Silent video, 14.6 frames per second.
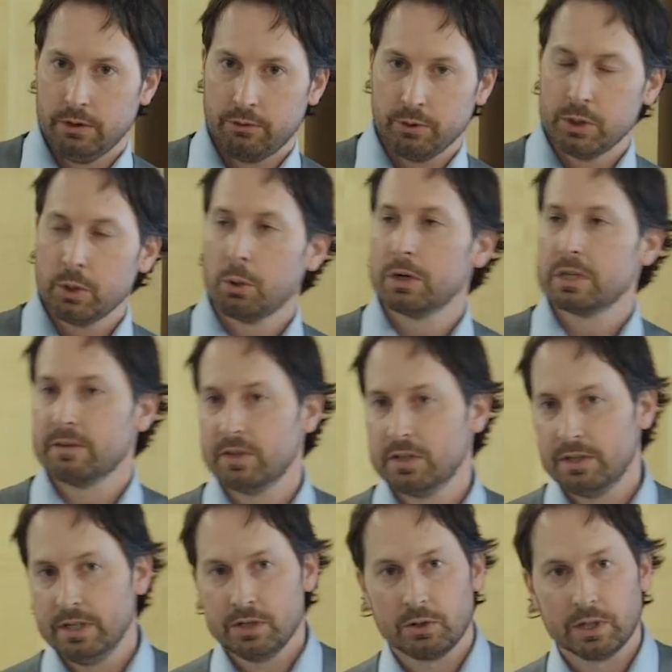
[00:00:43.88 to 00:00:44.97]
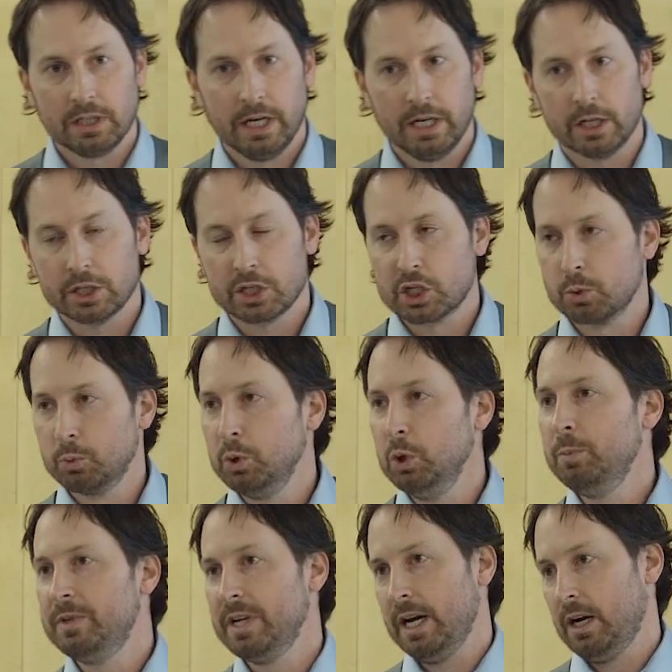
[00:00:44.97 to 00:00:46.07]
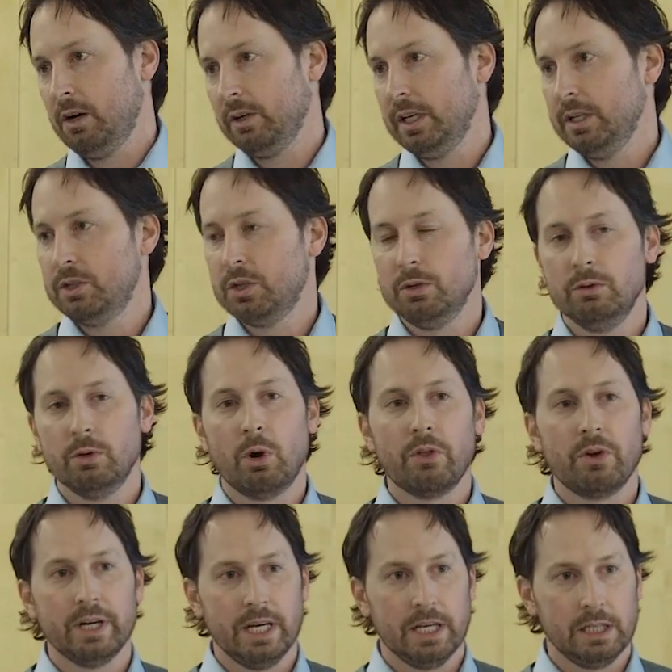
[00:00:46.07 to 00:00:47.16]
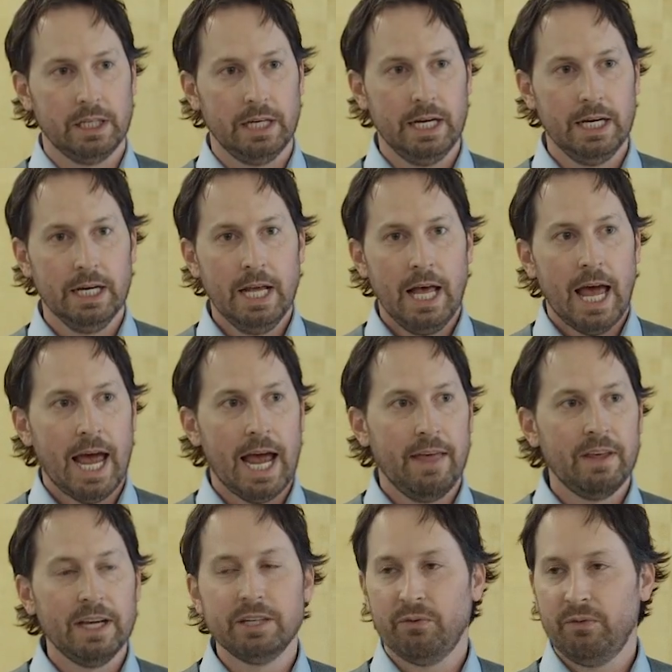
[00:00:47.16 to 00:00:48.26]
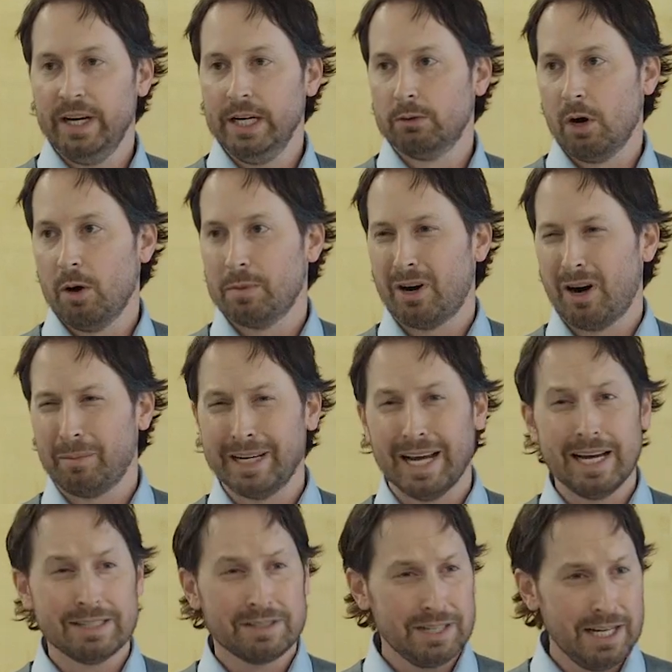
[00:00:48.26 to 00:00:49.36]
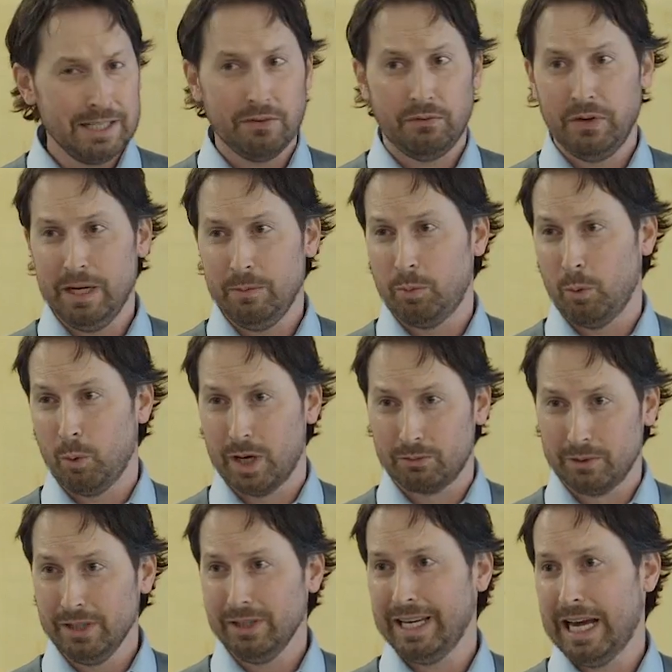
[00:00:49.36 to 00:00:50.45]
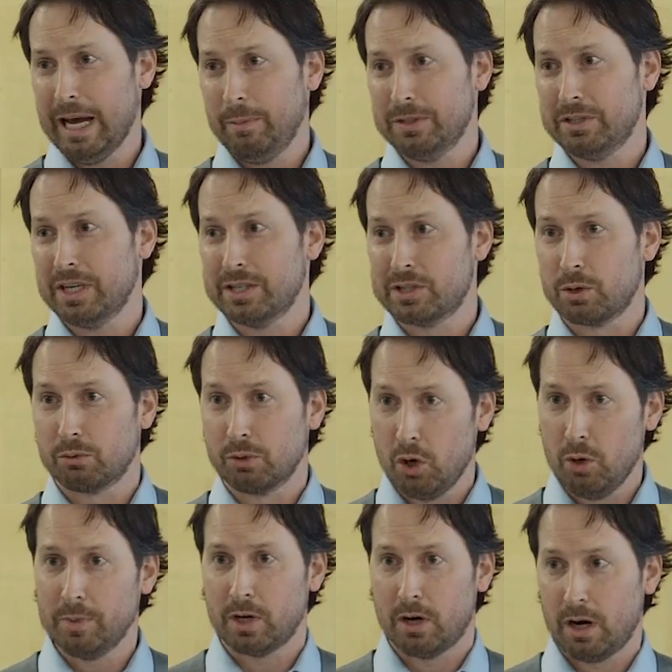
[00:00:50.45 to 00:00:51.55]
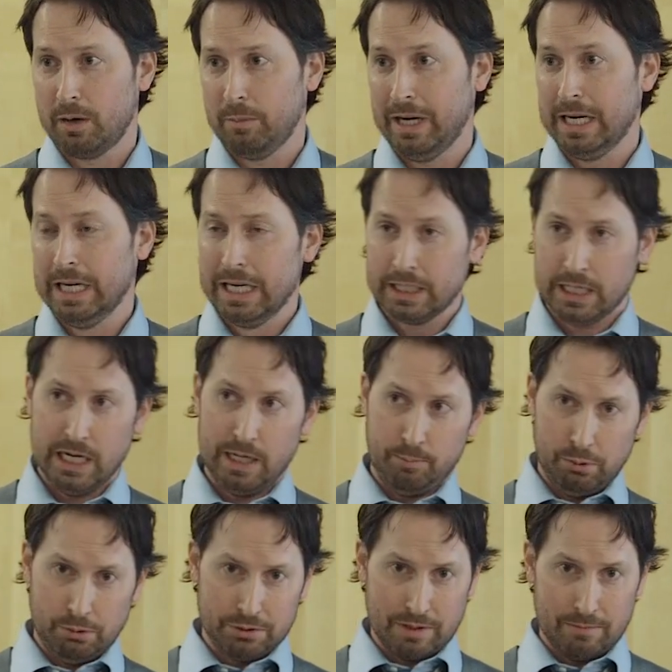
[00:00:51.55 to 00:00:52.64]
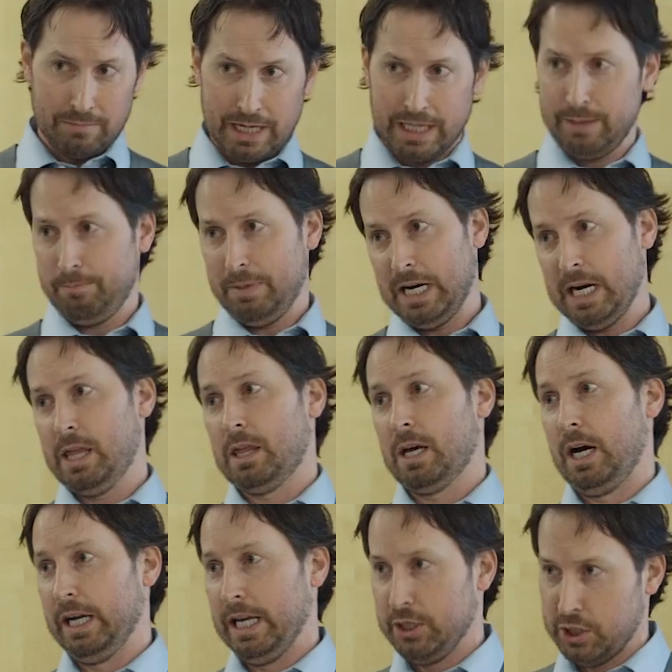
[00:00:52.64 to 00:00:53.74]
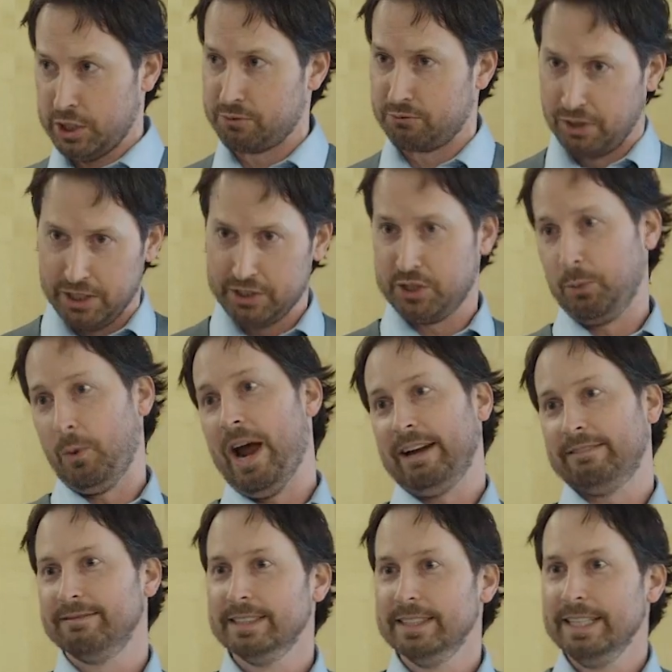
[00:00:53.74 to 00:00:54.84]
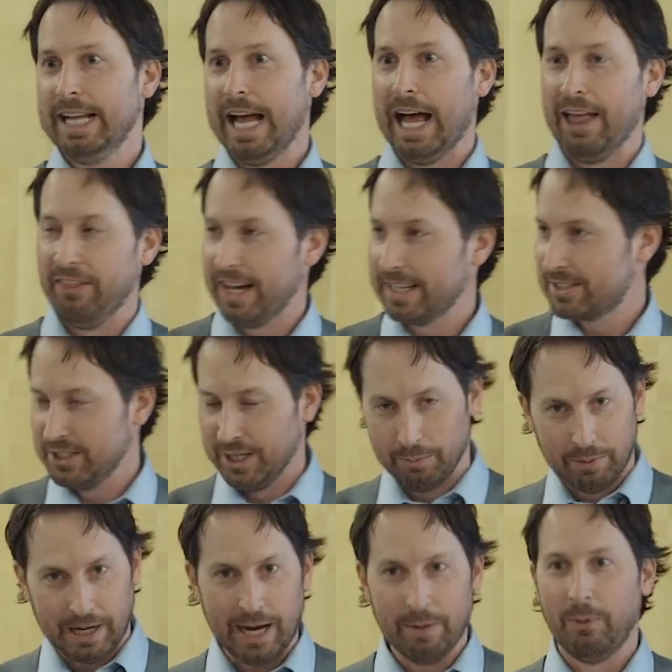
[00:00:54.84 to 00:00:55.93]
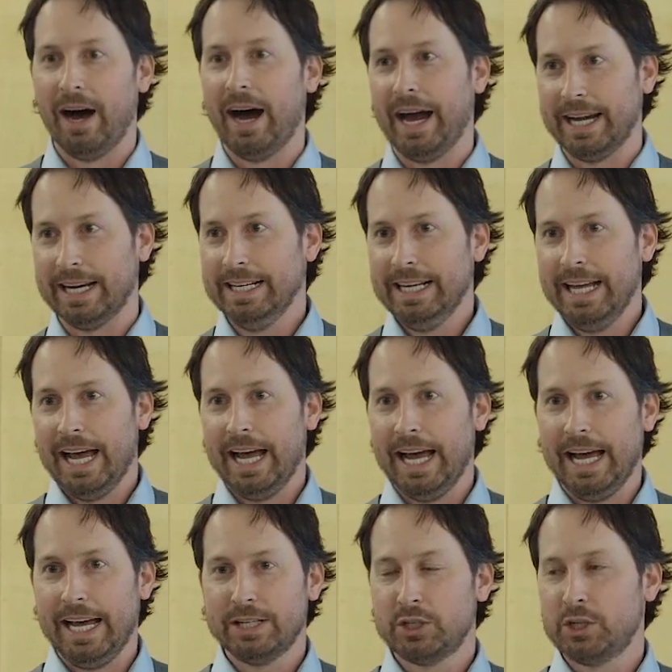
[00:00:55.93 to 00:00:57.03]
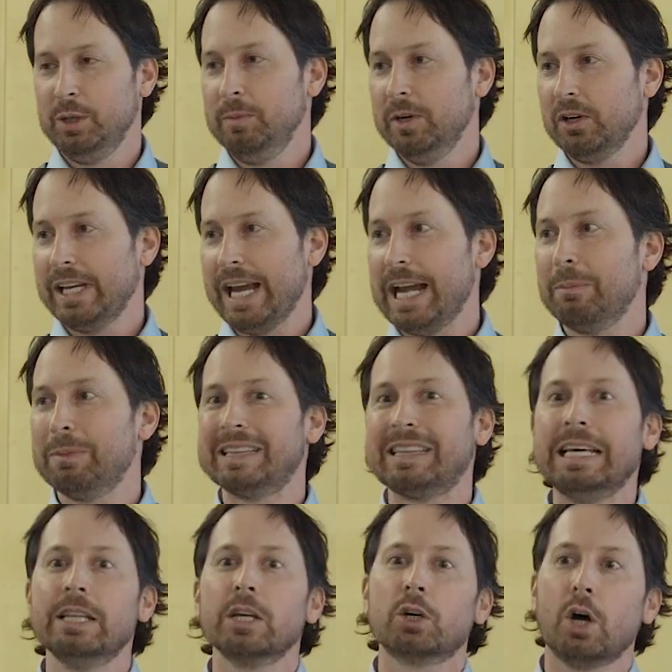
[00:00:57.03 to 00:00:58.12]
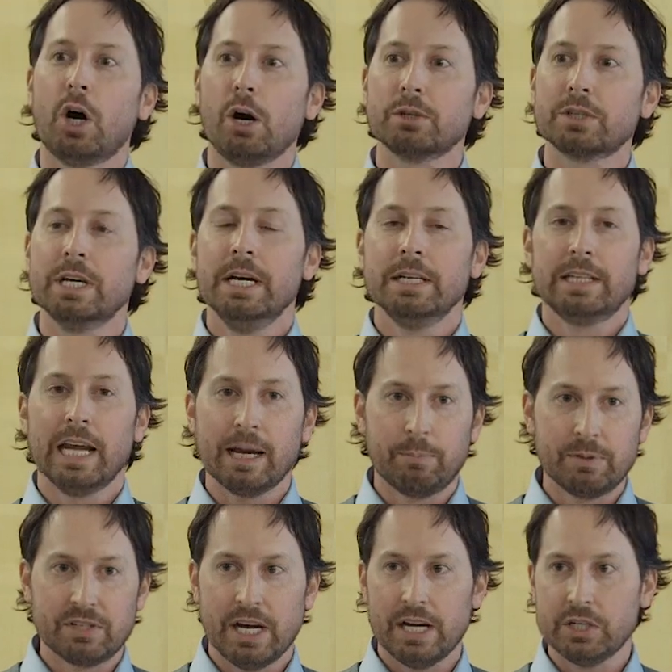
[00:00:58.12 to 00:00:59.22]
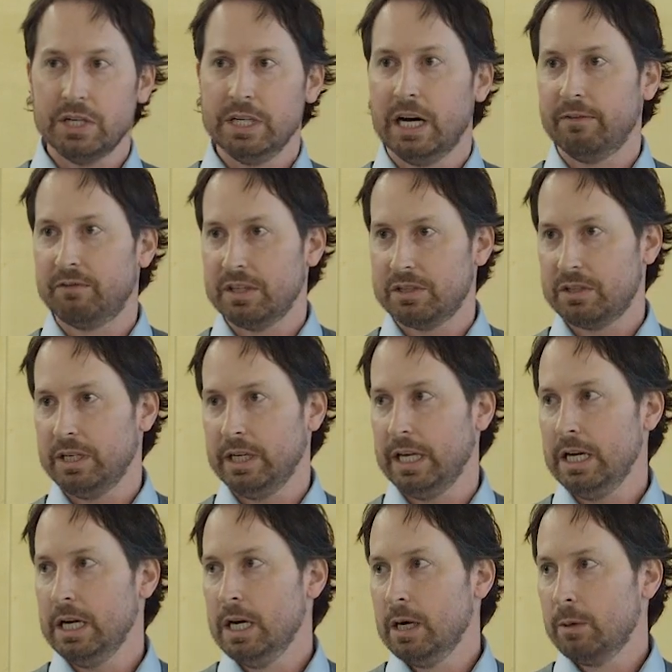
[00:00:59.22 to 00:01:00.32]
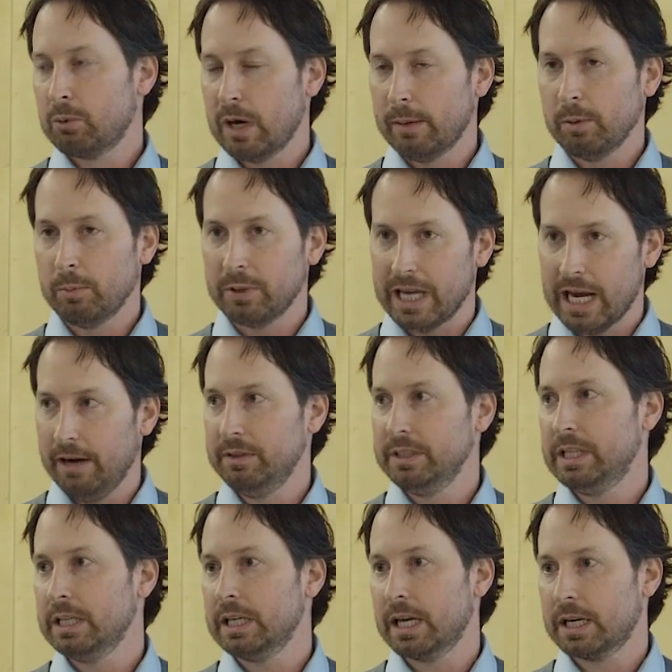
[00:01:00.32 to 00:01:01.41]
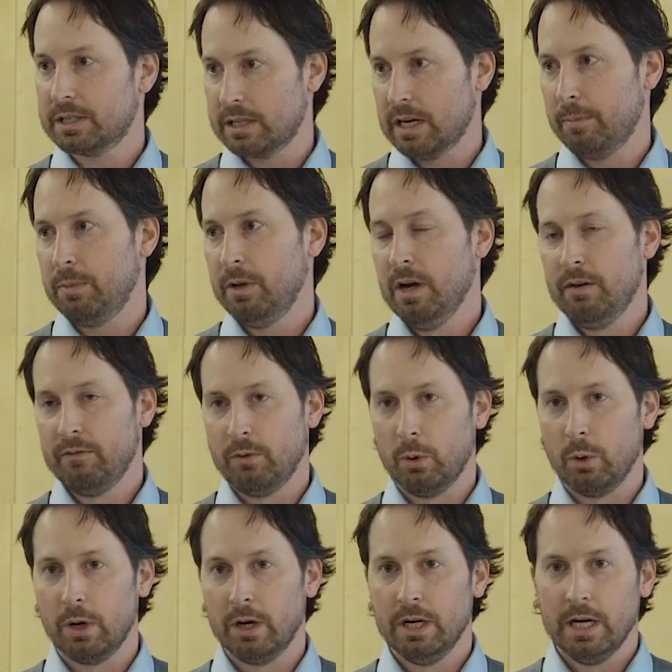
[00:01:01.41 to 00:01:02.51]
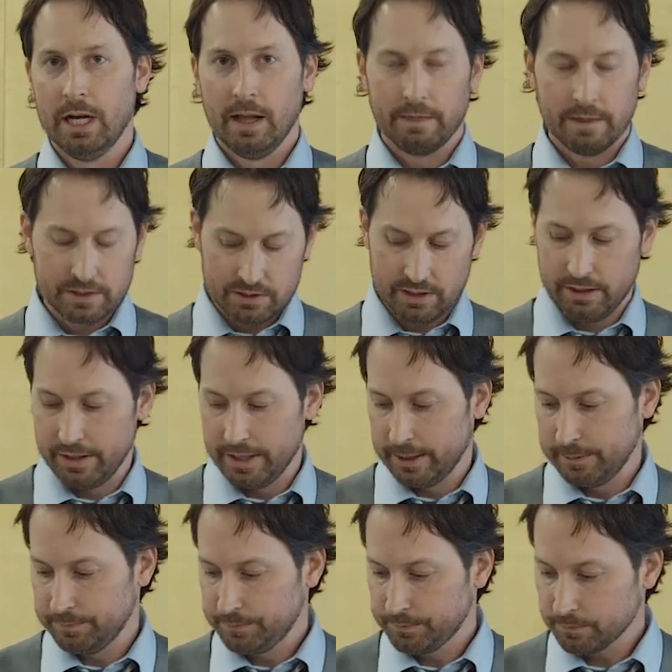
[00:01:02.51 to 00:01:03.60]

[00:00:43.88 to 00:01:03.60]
3/4 of a century later, swoop down into northern Italy and they defeat a Roman army. I say defeat, but what really happens is the Roman army kind of pulls a Monty Python and just runs away. And that's, bye-bye. It's humiliating, but then the Gauls take possession of the city, probably everything except for the citadel.